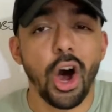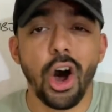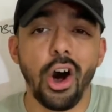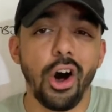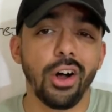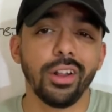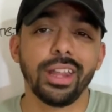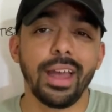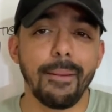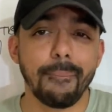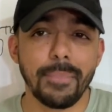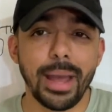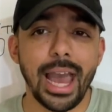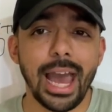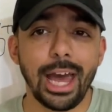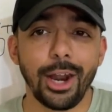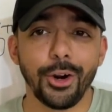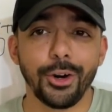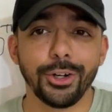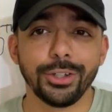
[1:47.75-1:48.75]
all that
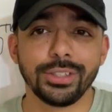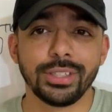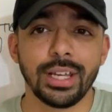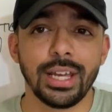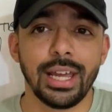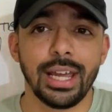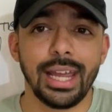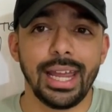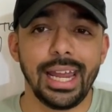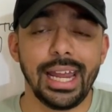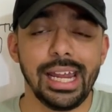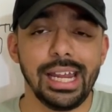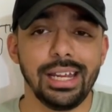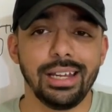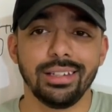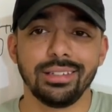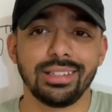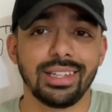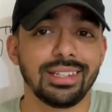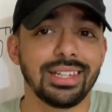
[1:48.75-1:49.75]
matters
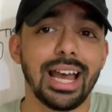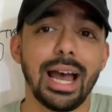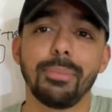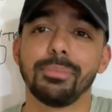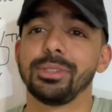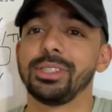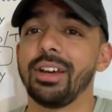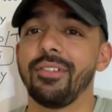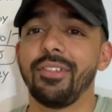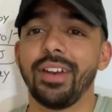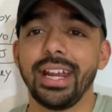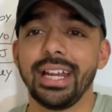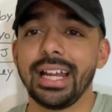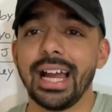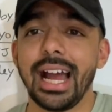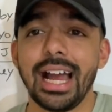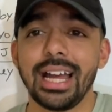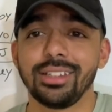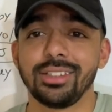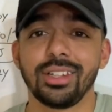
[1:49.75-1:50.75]
is the top seven, eight
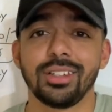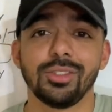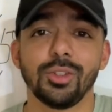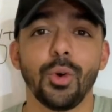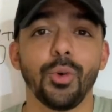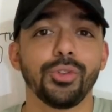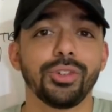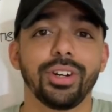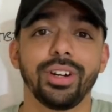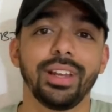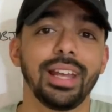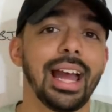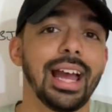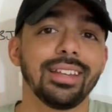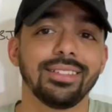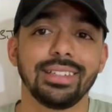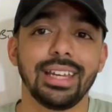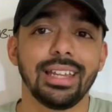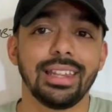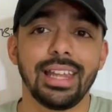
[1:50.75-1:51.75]
guys because those are the
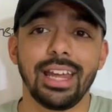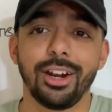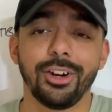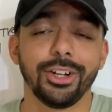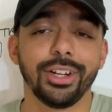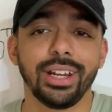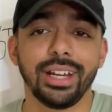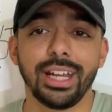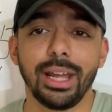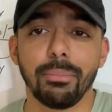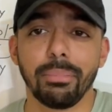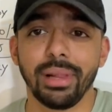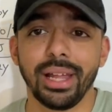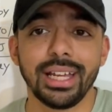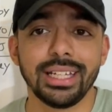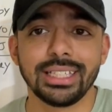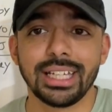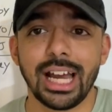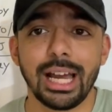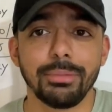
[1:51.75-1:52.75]
guys that are going to get
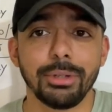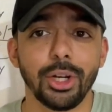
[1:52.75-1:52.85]
playing time.